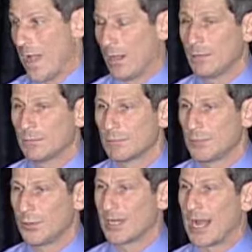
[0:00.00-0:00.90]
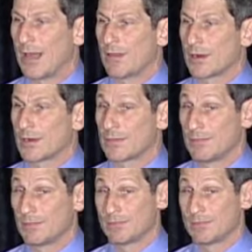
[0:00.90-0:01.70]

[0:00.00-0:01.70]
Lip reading: Well, you can either